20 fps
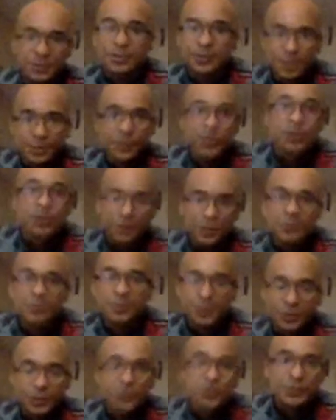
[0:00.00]
the notes
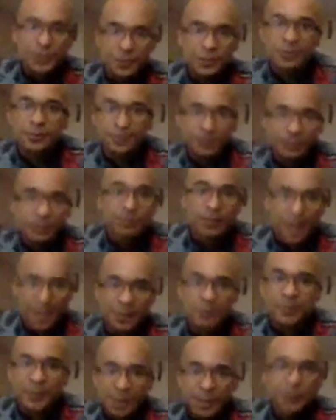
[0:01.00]
produced by a
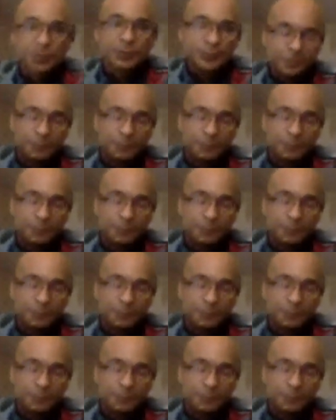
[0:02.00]
piano.